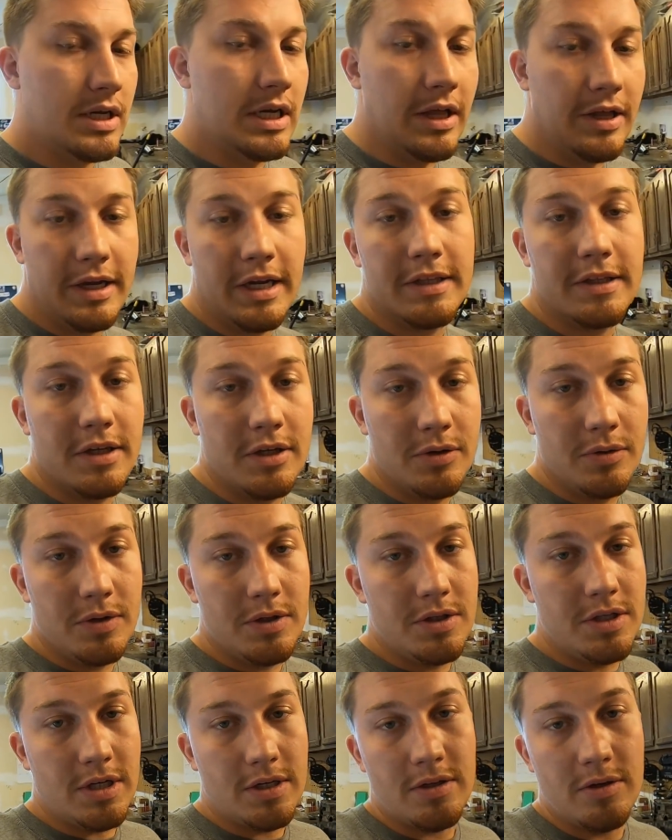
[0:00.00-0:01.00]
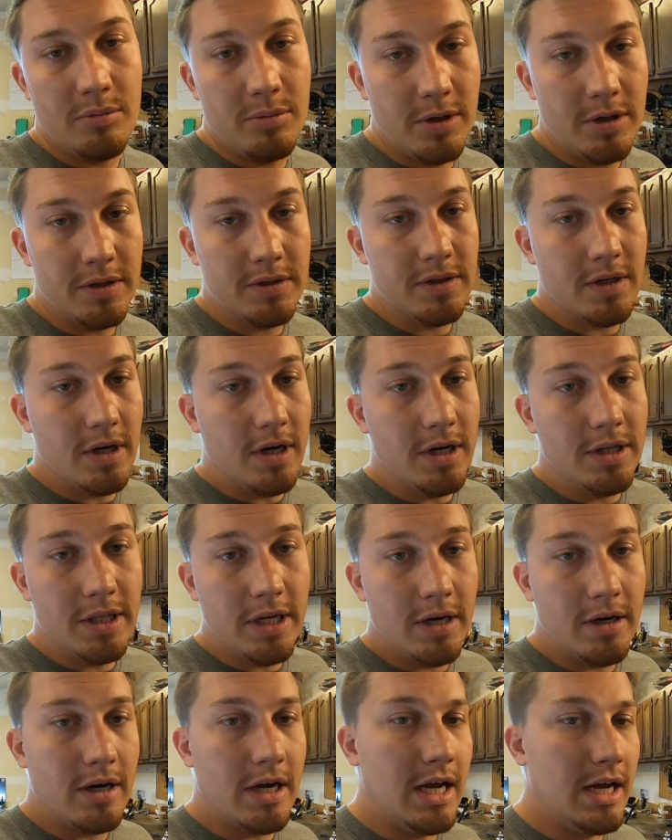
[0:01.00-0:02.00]
Now that I got the new injector bungs on
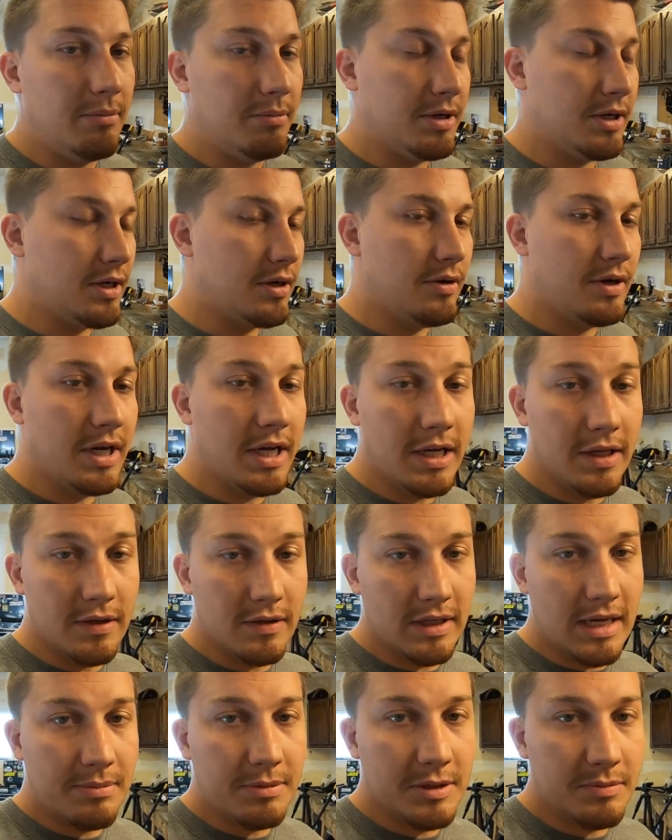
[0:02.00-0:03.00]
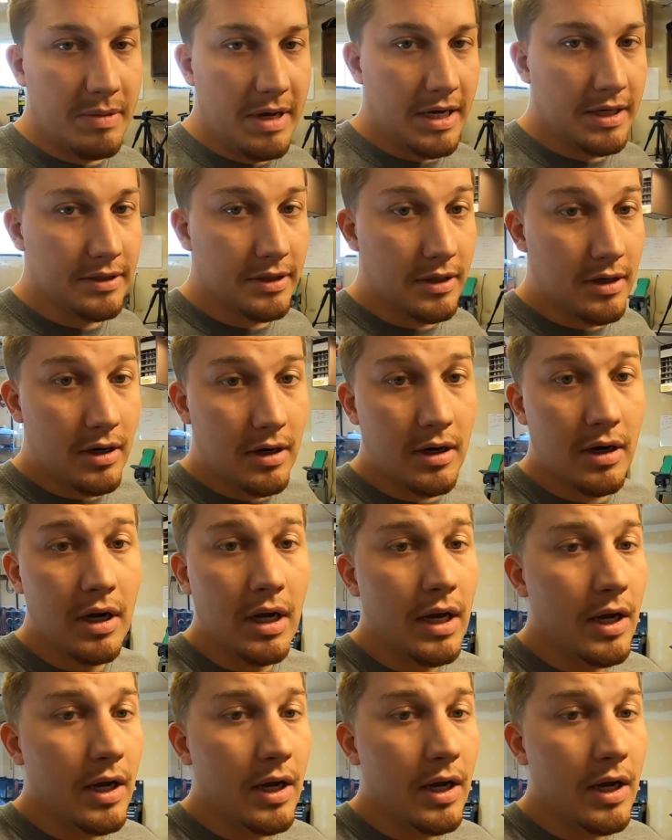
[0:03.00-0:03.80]
there, I am gonna go ahead and slap this back on the car,